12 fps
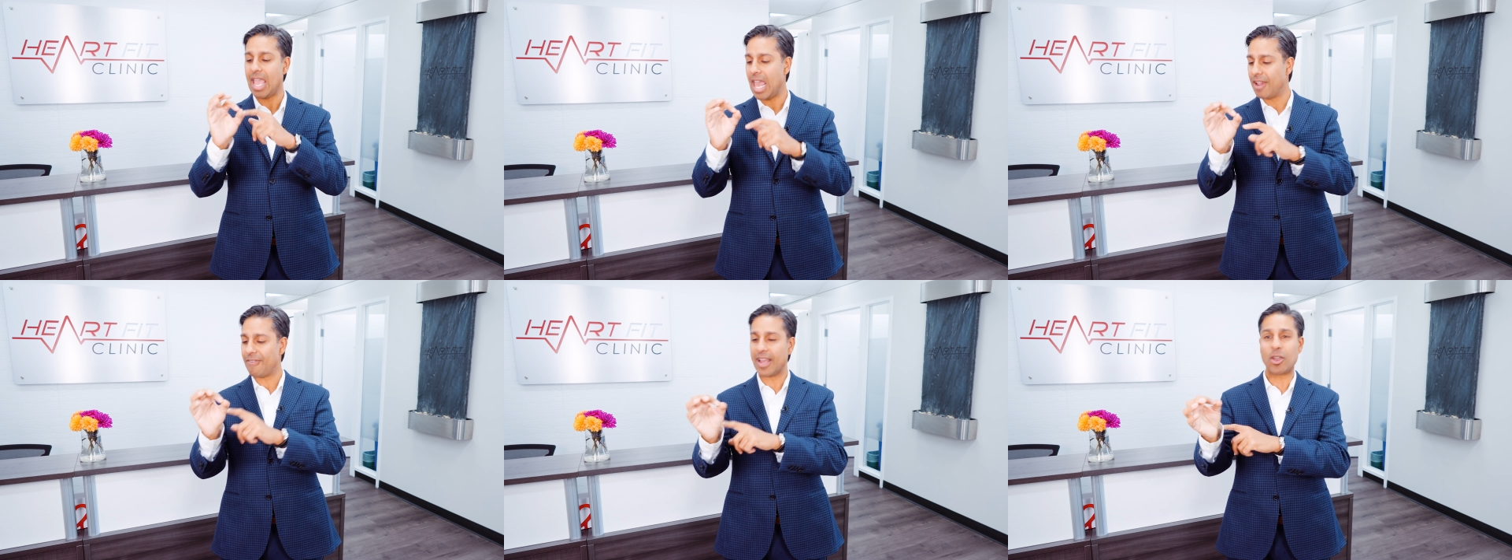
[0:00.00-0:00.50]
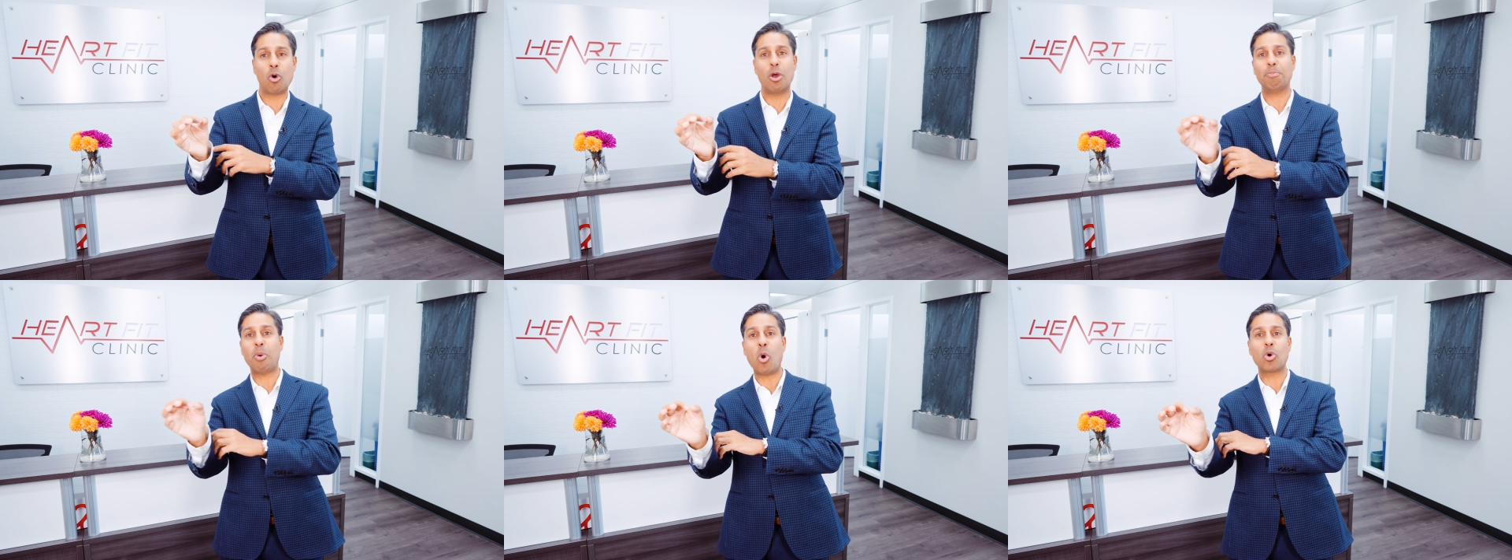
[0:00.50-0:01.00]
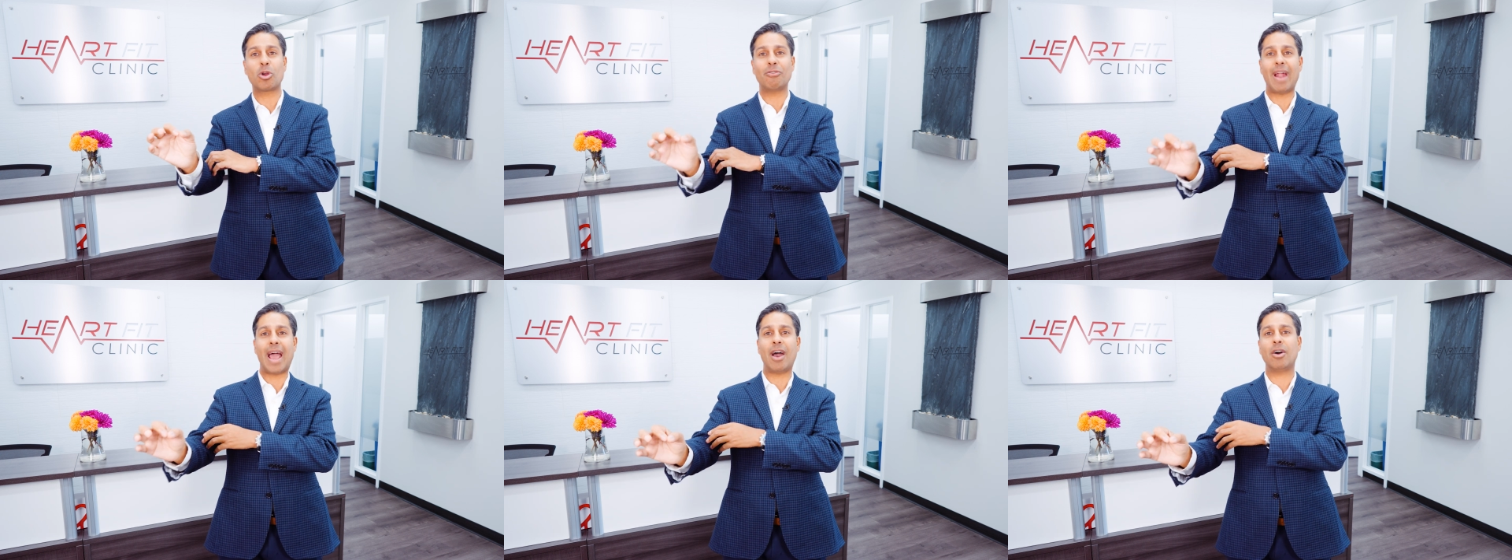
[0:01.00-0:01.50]
And if I go and poke
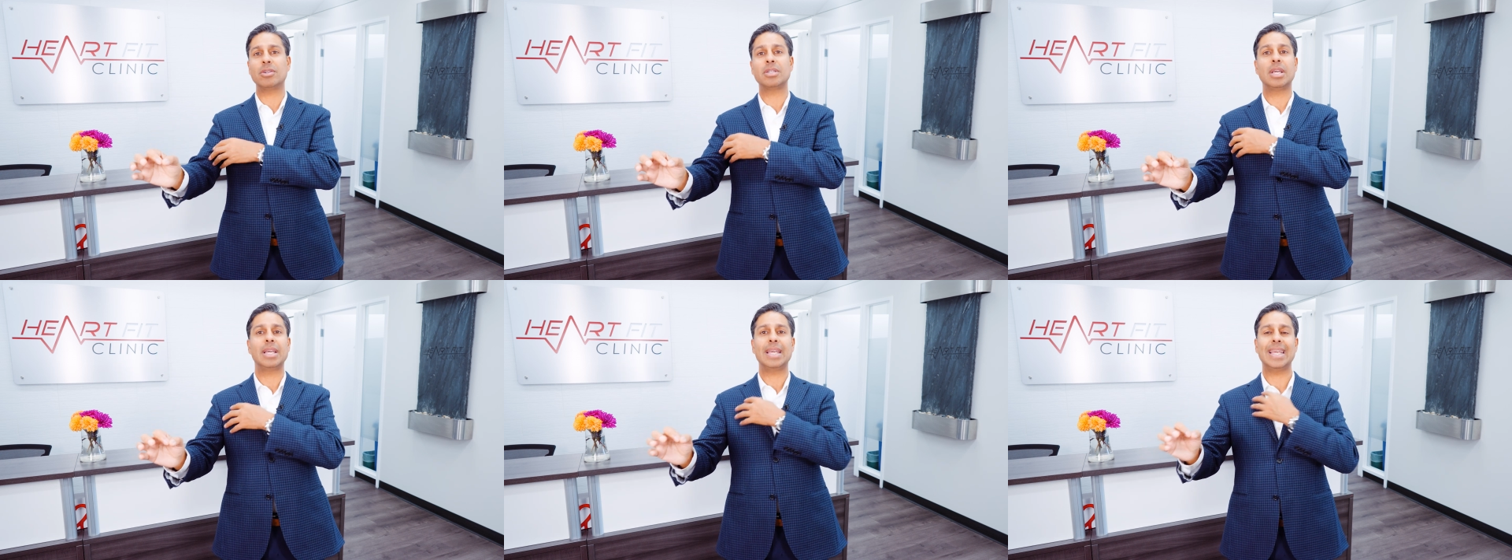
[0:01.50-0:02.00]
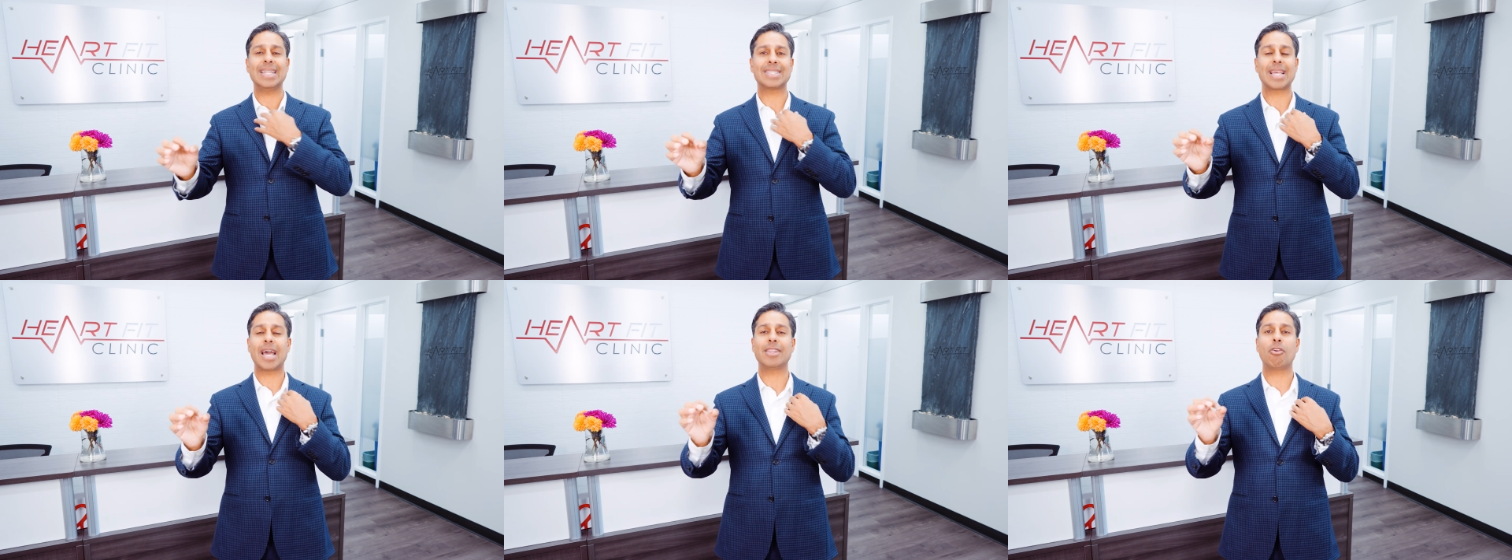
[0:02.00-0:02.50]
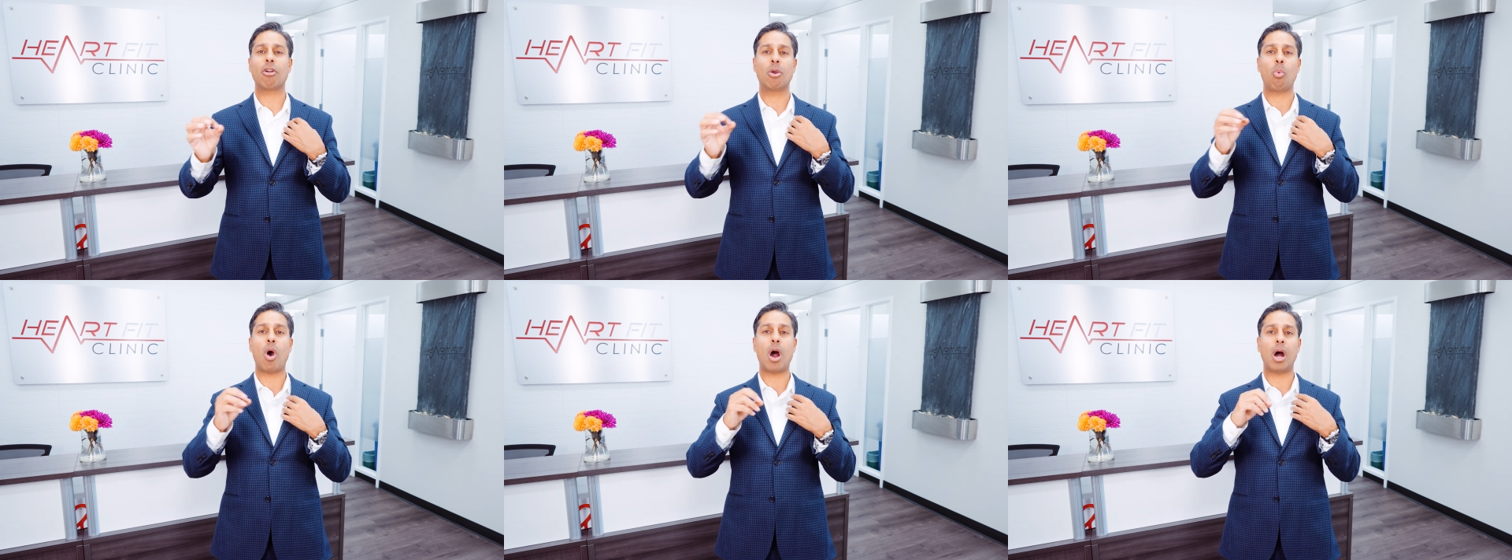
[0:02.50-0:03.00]
around inside the artery
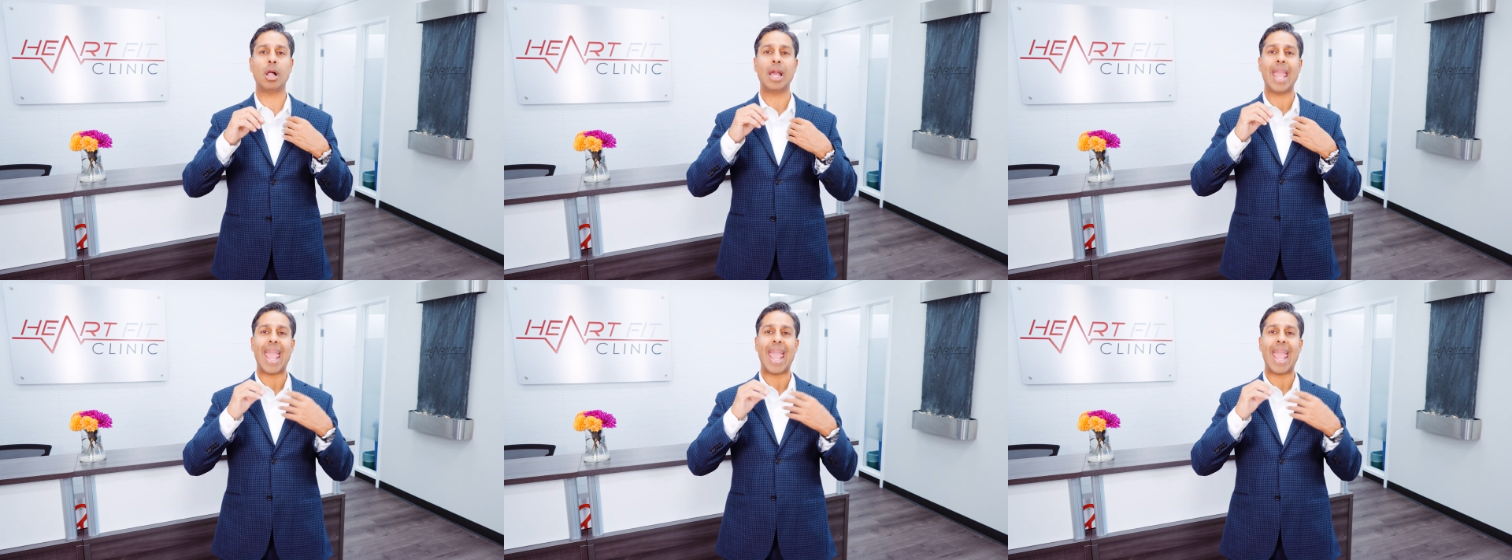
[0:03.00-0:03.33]
wall